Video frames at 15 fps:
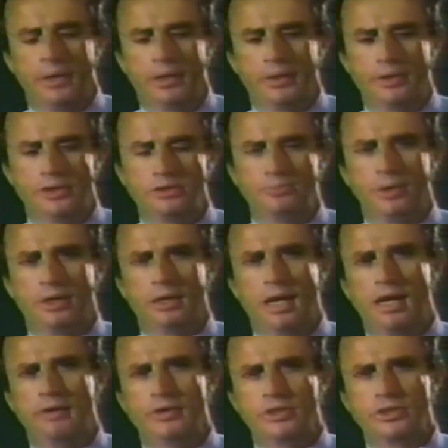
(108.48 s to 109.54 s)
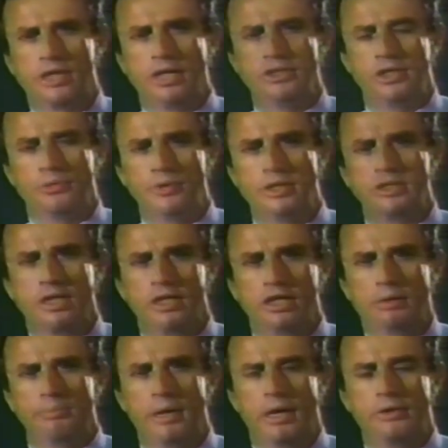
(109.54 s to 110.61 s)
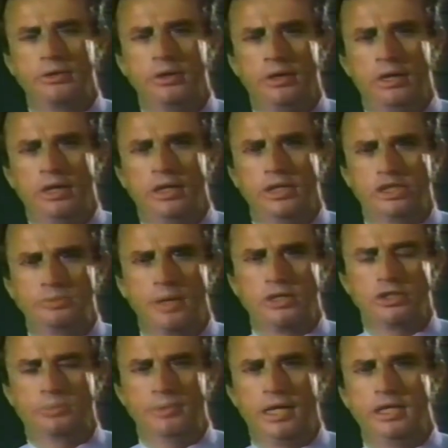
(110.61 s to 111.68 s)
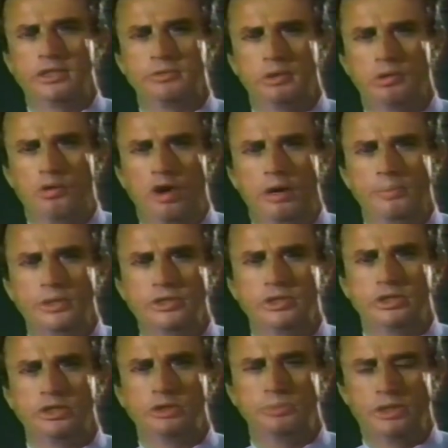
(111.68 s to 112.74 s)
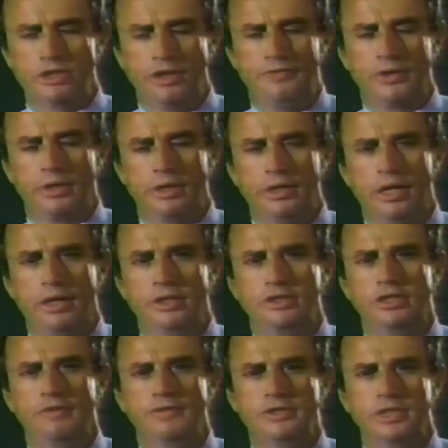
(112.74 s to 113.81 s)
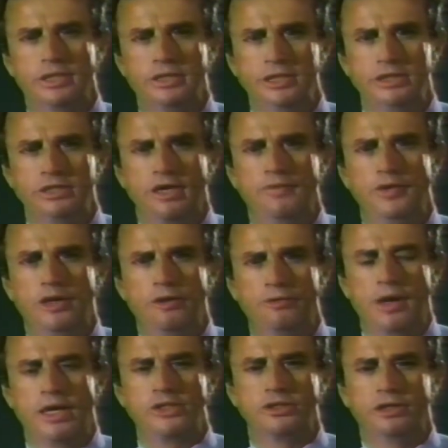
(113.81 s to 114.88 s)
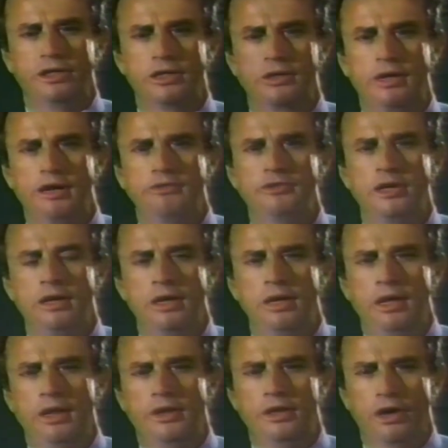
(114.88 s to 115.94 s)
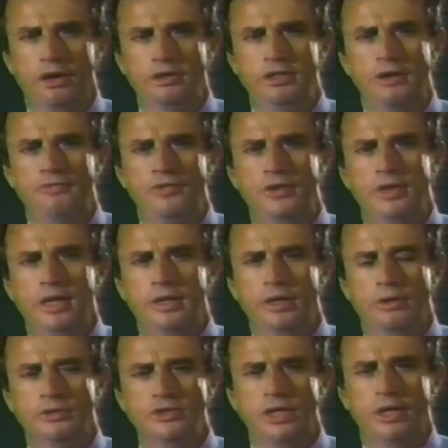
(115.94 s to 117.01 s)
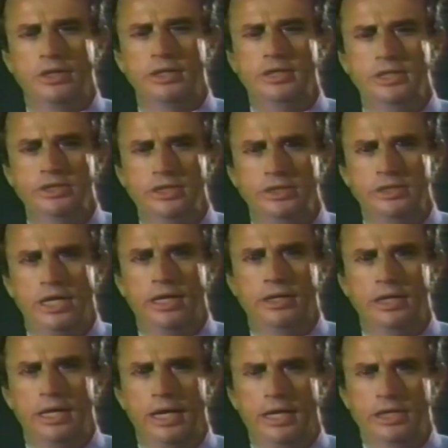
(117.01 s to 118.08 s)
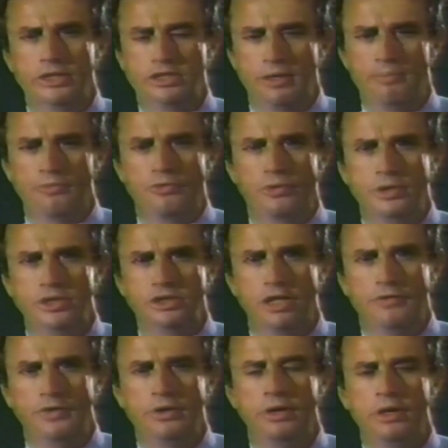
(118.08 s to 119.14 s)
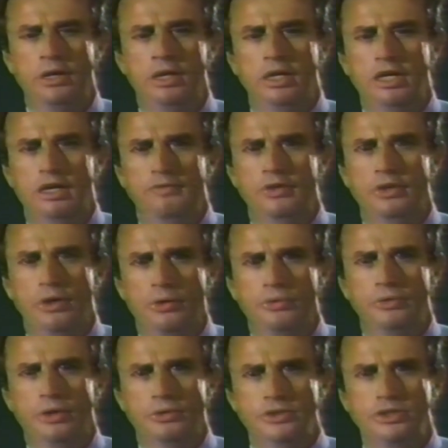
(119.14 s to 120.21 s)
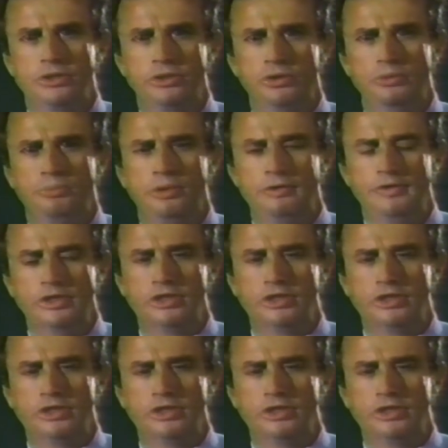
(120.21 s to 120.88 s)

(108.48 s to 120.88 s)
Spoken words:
There's been a lot of discussion recently about the special maintenance requirements, specifically on the 767 international aircraft. They are different than those on the DC-10 and the 747, even though those two previous